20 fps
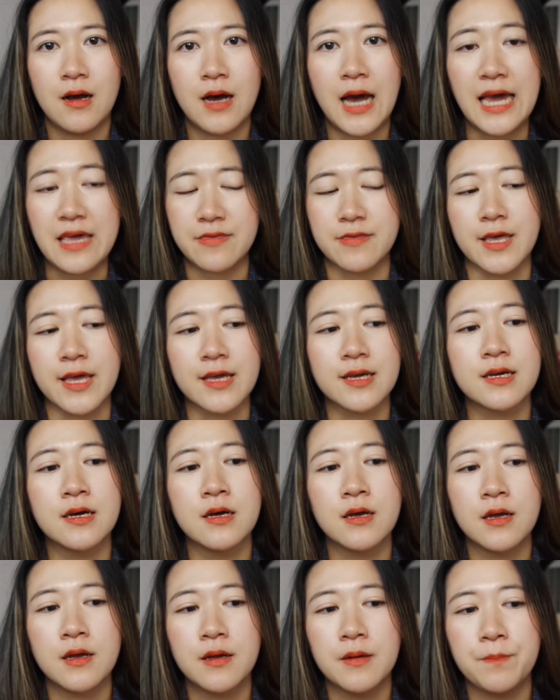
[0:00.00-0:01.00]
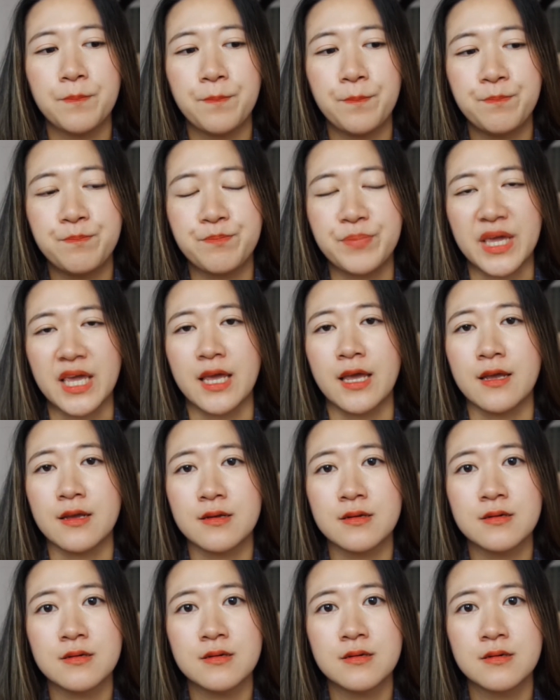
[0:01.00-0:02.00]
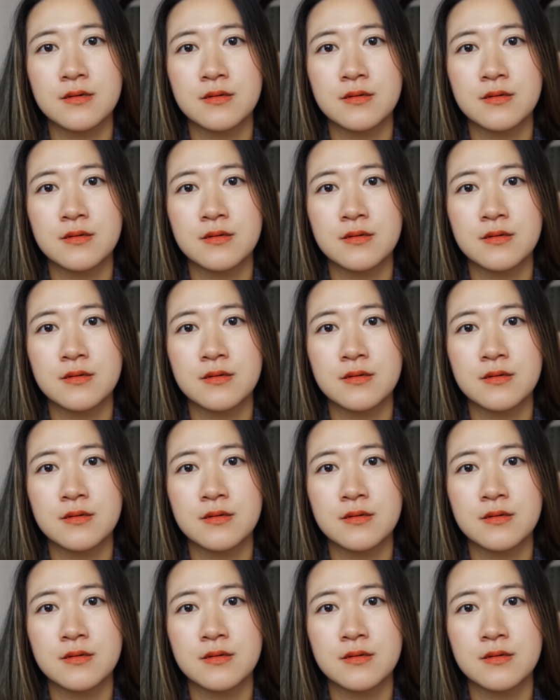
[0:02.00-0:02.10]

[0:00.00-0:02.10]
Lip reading: I think being